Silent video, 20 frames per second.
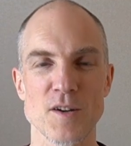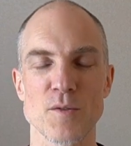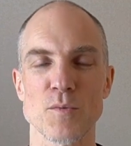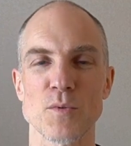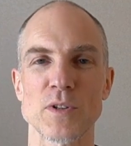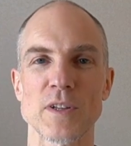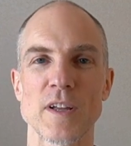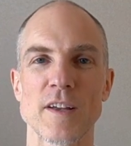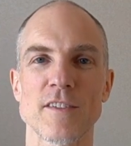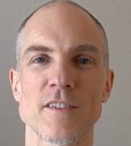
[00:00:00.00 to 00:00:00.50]

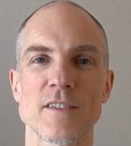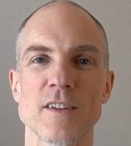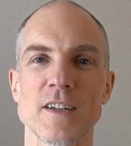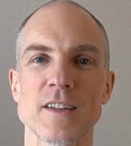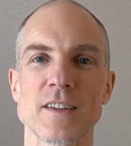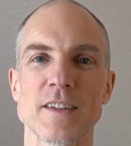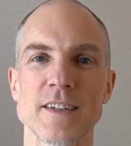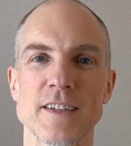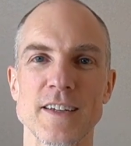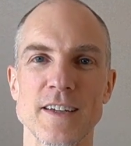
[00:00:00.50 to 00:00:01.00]
we're less
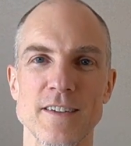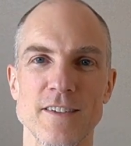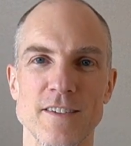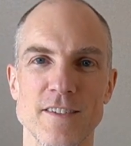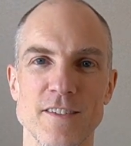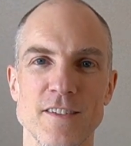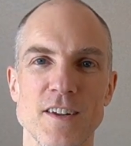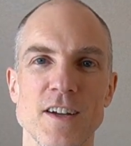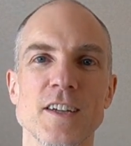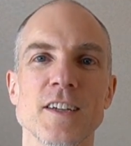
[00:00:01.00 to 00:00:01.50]
likely to get
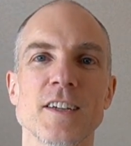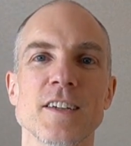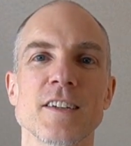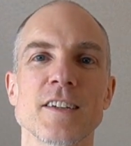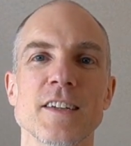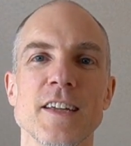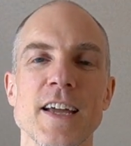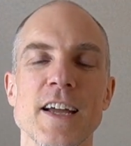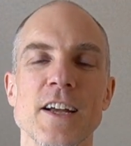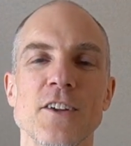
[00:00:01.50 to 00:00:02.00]
stuck
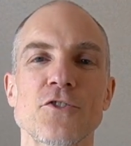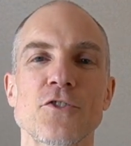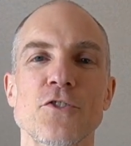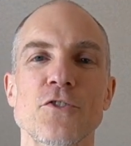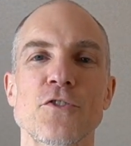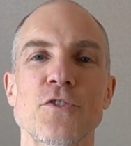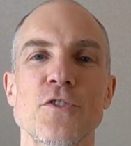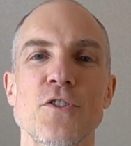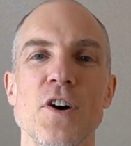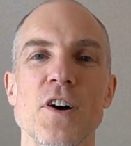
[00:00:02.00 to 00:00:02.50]
in
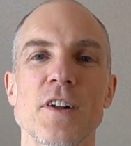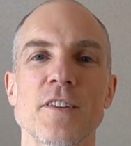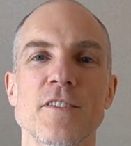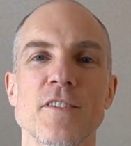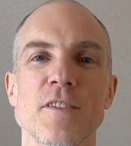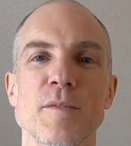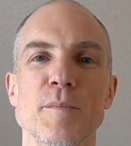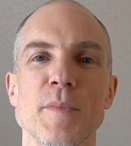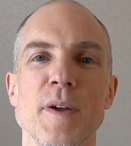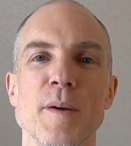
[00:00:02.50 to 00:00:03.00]
anxious thoughts
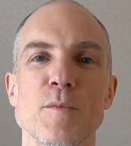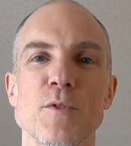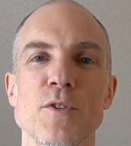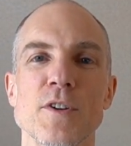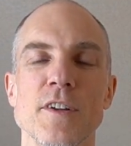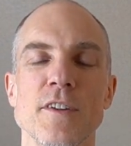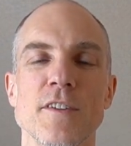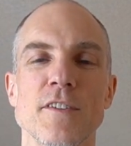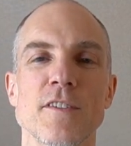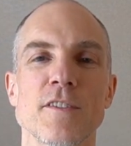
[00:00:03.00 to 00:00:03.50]
and
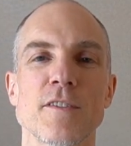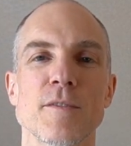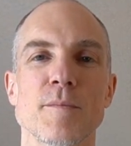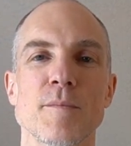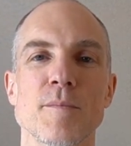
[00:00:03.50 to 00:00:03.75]
memories.